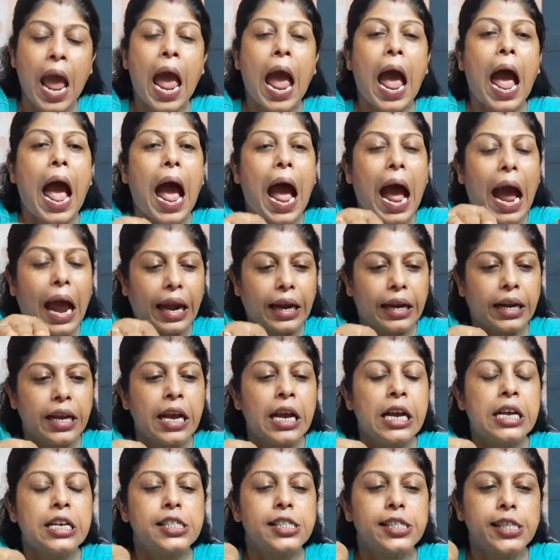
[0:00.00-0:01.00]
And
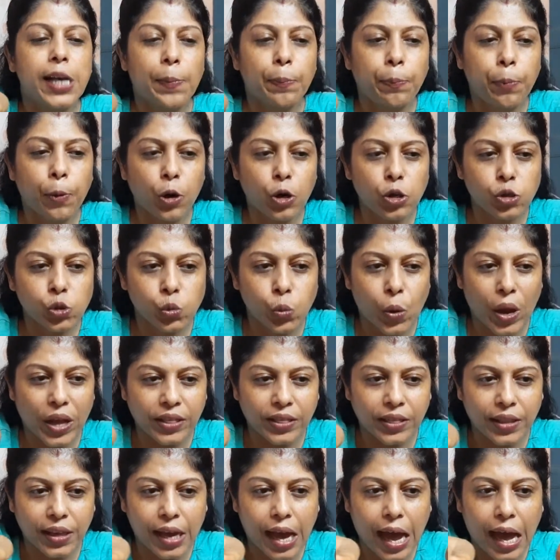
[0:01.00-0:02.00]
suppose when
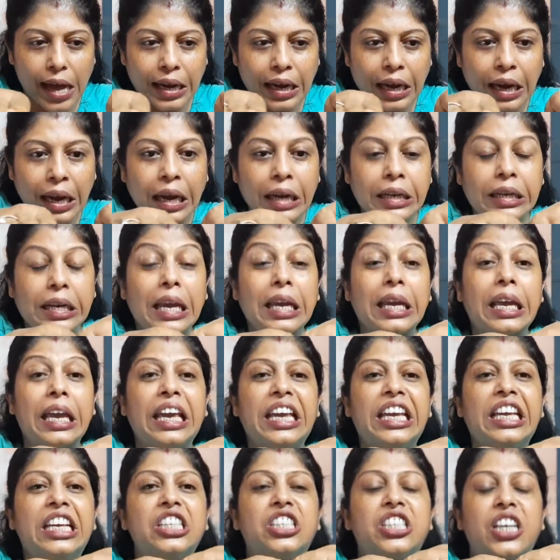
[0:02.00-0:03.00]
they are hitting
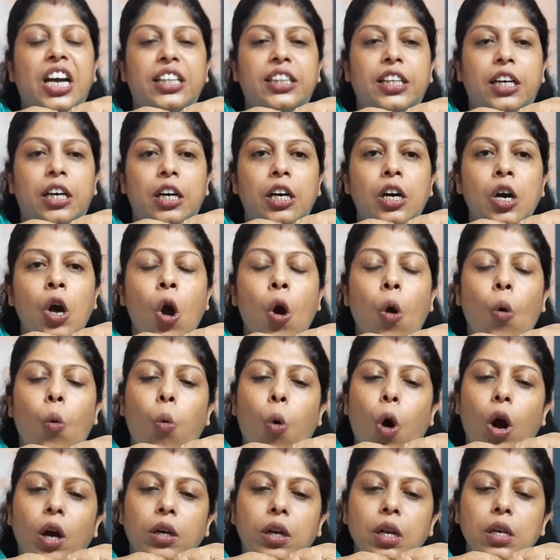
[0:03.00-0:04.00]
each other,
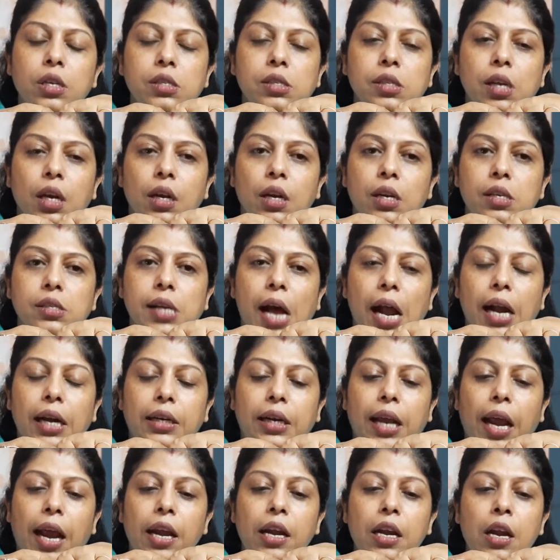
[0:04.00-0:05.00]
what is the
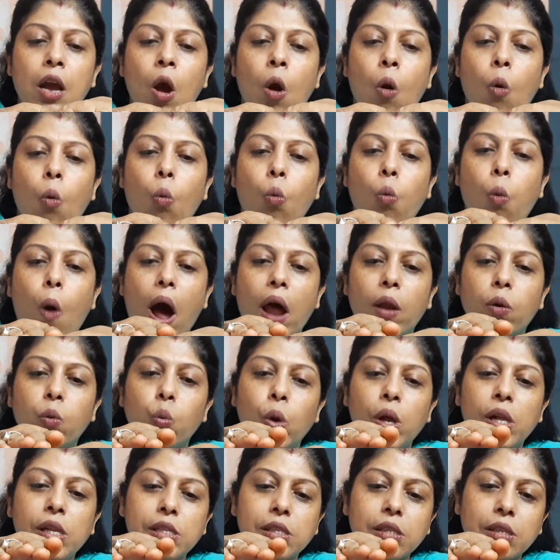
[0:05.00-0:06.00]
resultant? One
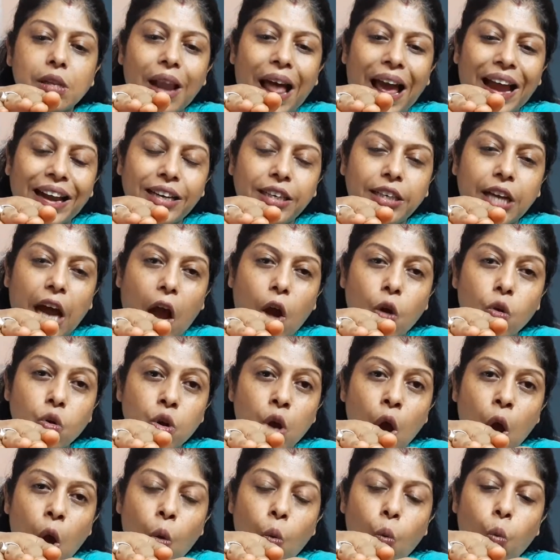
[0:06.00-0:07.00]
will slide down,
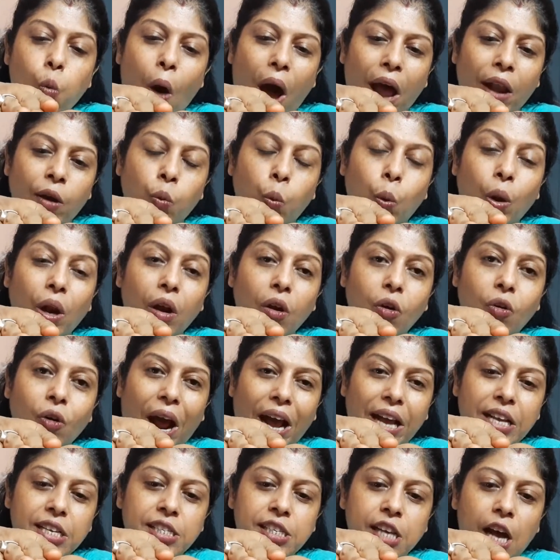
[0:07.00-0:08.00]
one will
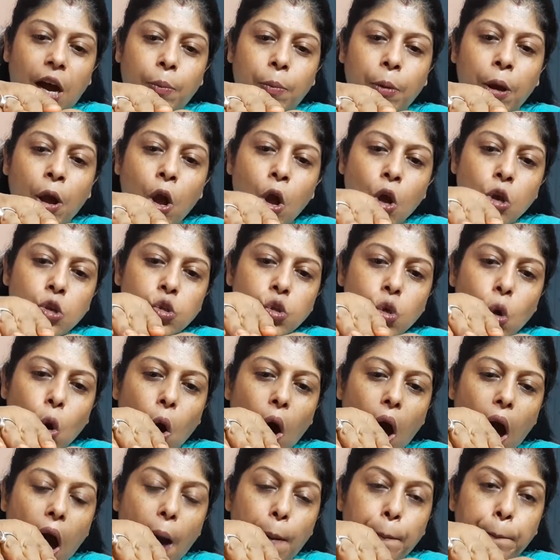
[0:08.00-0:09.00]
rise up.
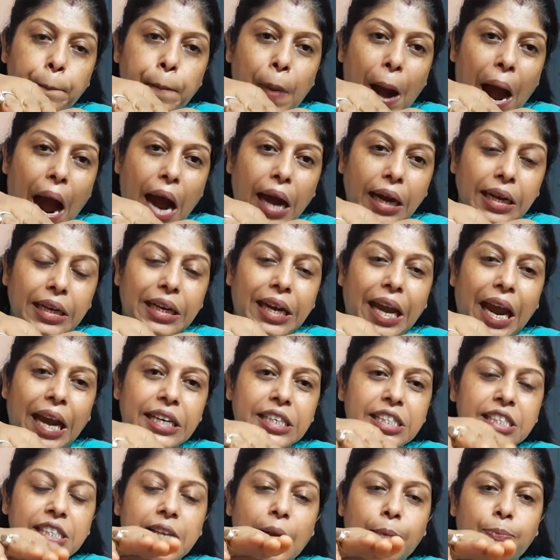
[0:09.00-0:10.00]
So a part
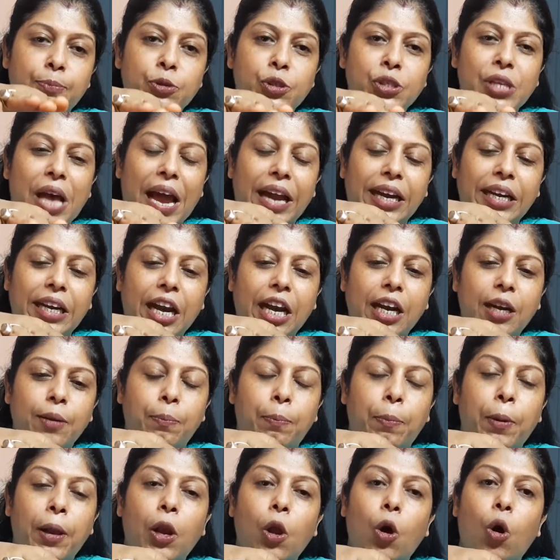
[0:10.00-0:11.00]
gets subsided
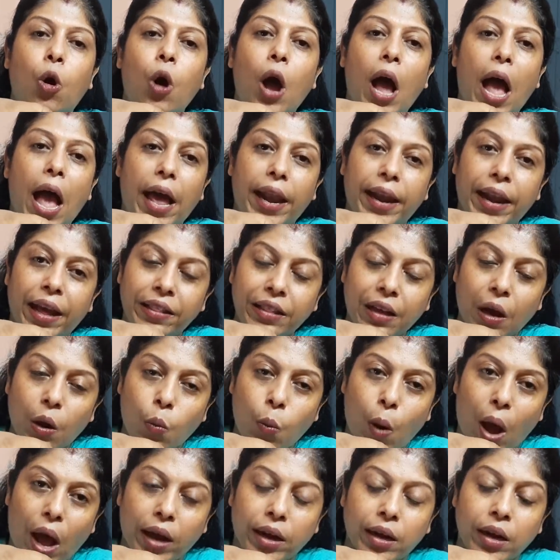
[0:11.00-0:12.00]
below another
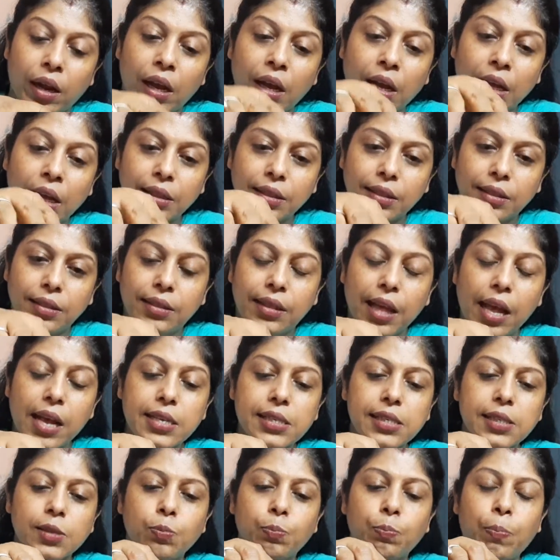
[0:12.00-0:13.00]
one.
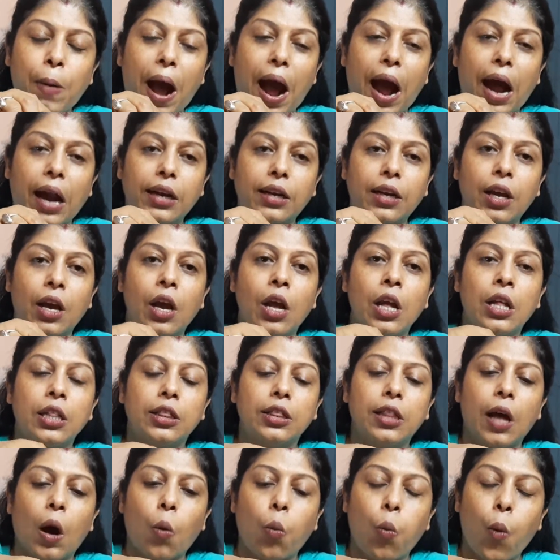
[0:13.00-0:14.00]
This part,
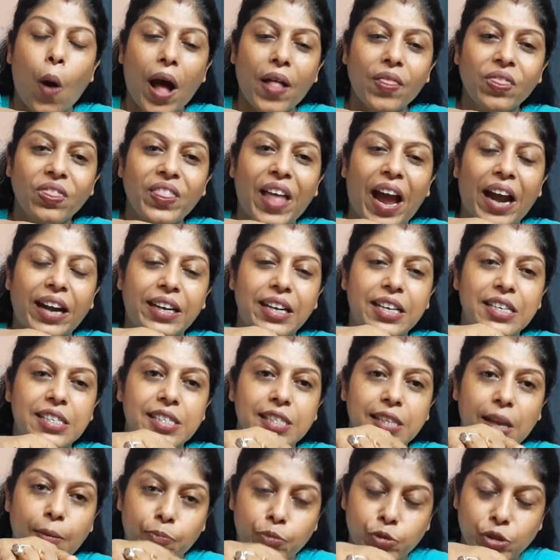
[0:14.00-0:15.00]
the one that is
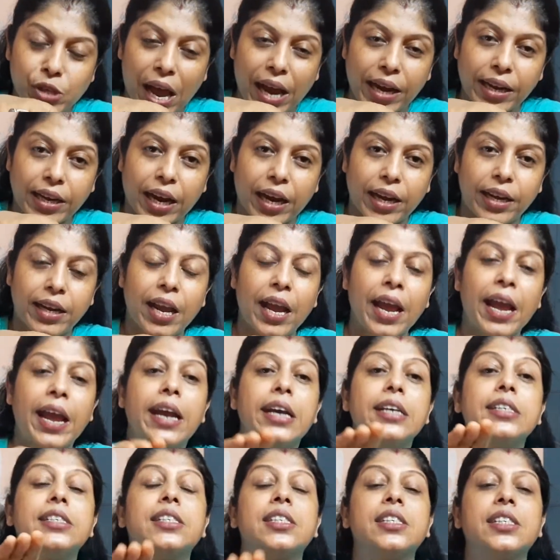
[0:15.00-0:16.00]
subsided,
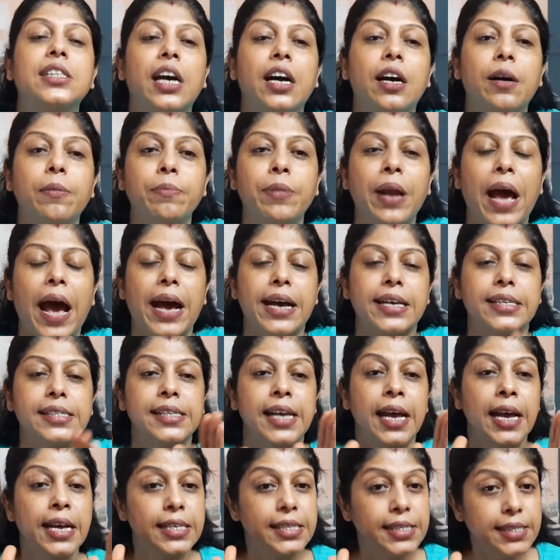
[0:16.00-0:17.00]
is termed as
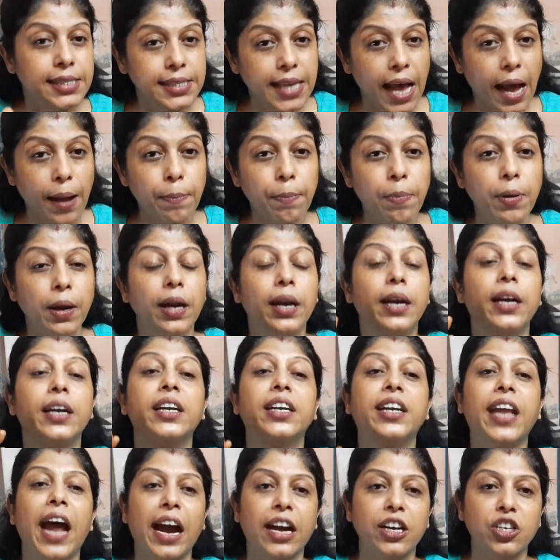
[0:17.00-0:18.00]

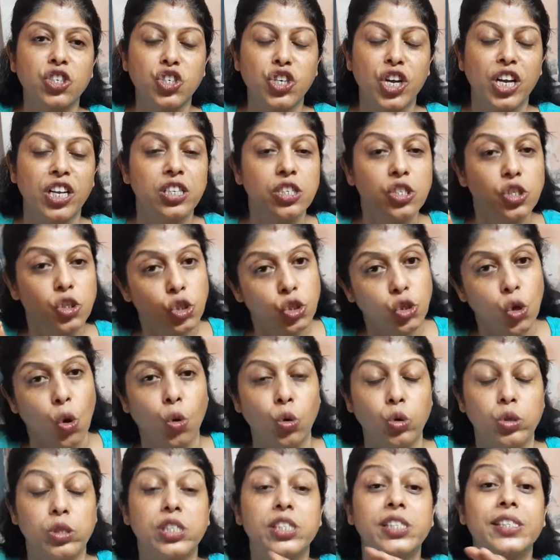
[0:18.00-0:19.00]
subduction
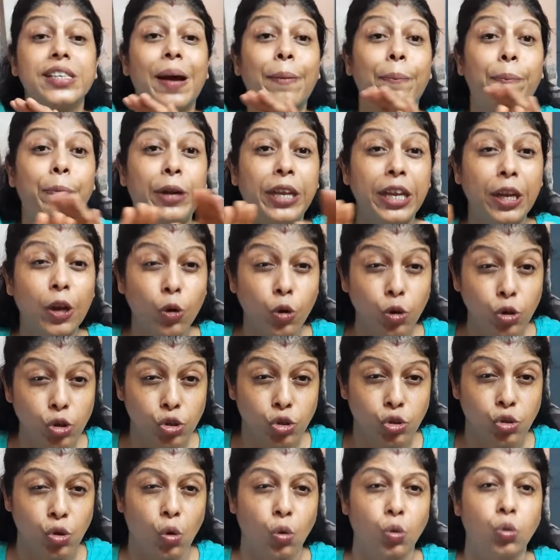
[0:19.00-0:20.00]
zone, subdued
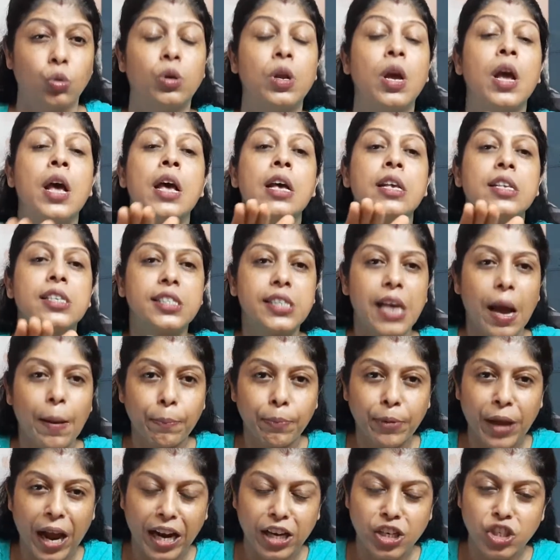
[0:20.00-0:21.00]
zone,
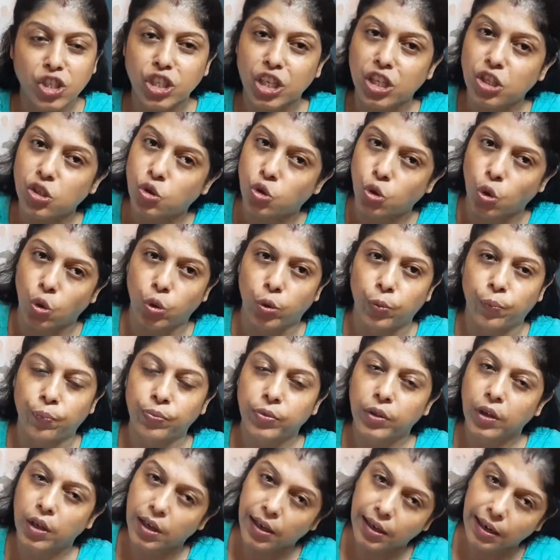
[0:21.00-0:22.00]
subduction zone.
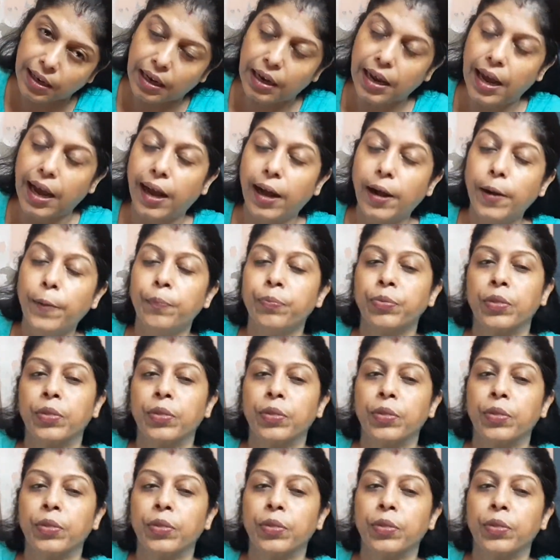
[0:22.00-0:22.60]
Clear?